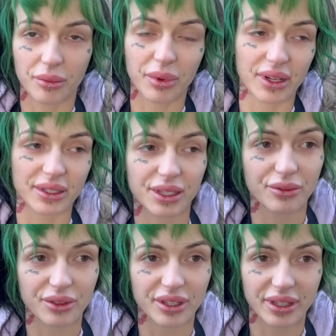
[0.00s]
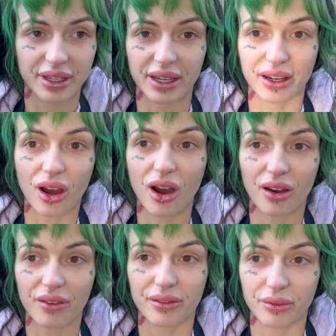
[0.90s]
But it didn't really kick
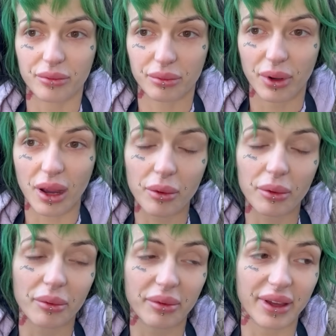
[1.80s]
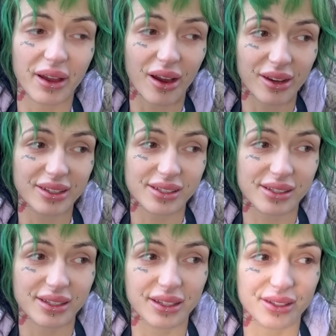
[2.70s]
off. Probably,
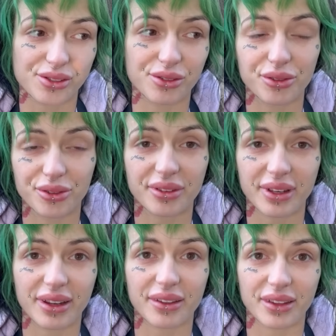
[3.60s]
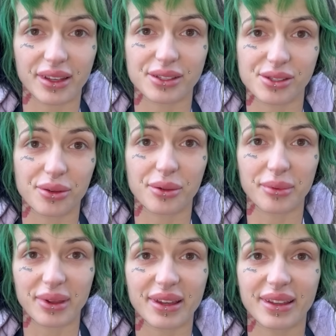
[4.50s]
honestly, sooner than I'd like to
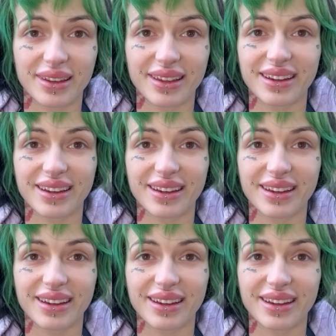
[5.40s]
admit.